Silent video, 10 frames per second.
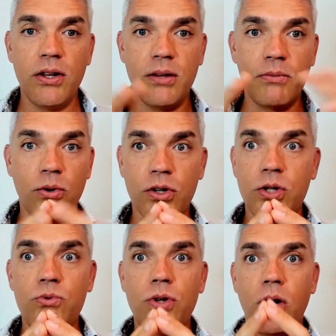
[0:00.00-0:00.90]
the more
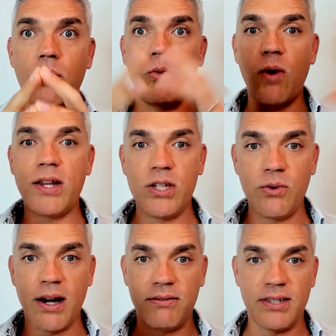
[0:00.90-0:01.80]
you know when
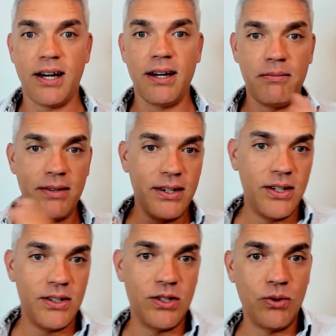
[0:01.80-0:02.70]
you have time
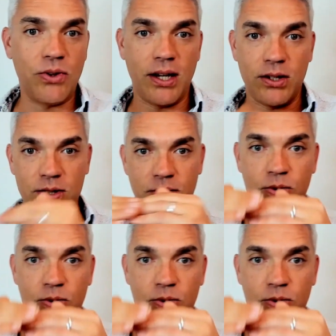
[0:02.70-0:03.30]
to do things.